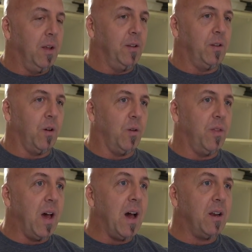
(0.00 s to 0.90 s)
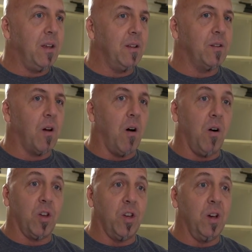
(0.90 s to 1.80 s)
So that is
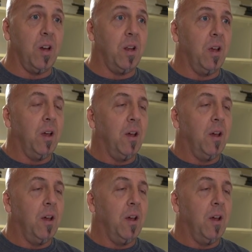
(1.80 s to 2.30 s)
all good.